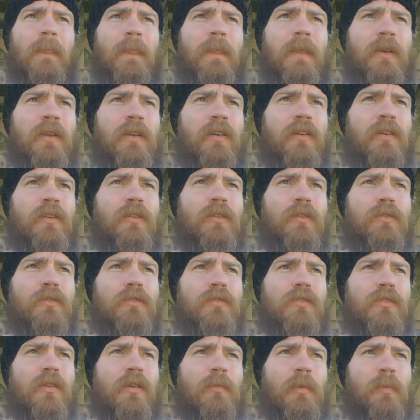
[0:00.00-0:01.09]

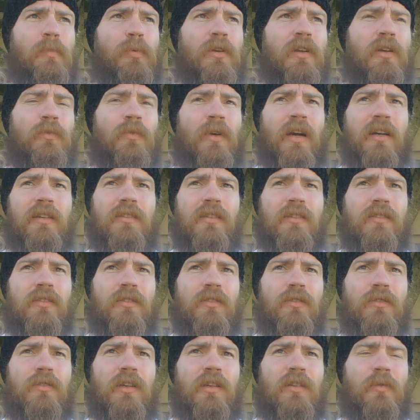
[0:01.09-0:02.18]
So I'm a pretty righteous
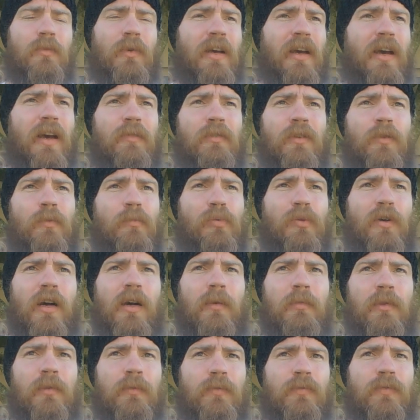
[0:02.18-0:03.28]
dude either way. I have no
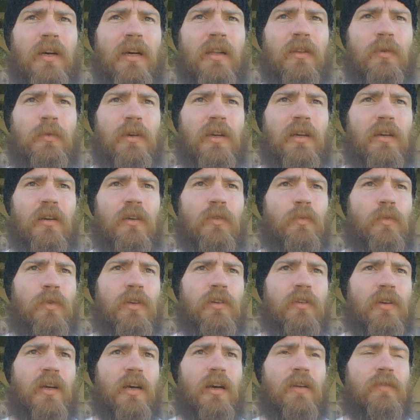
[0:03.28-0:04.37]
problem following a
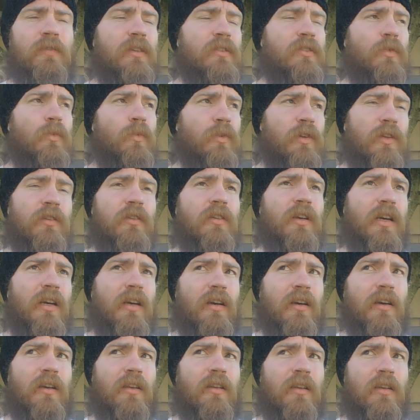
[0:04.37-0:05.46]
real God. If there's a real
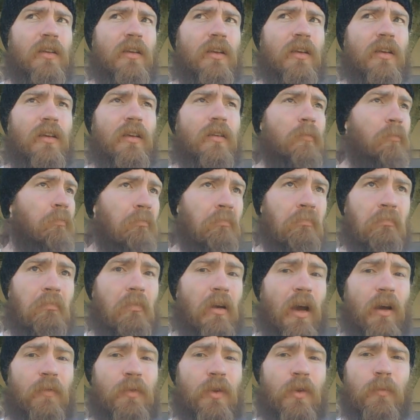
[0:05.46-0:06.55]
God,
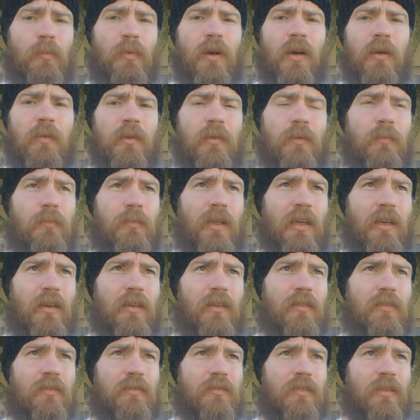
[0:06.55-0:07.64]
I have no problem
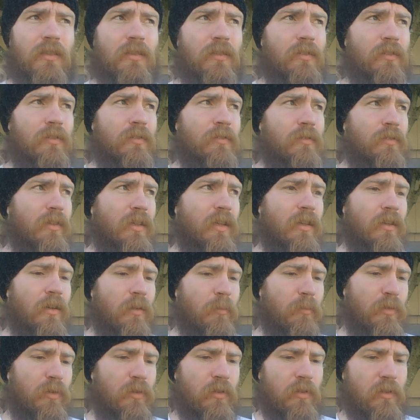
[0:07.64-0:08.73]
getting
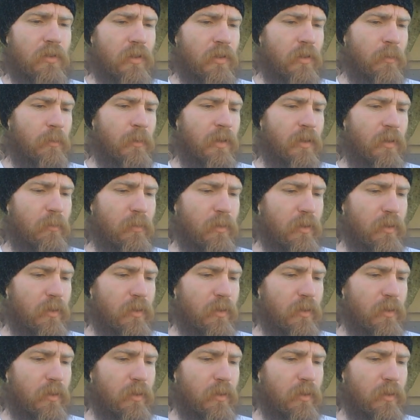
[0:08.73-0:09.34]
on board. You know what I mean?